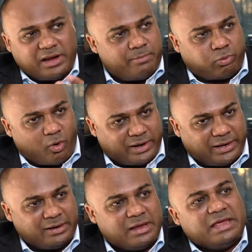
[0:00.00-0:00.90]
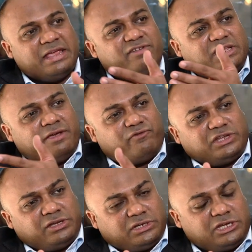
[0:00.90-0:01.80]
an employee. If
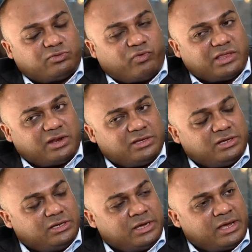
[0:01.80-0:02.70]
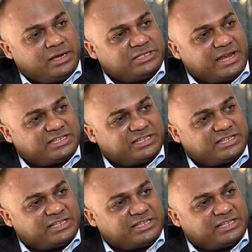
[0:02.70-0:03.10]
his father is an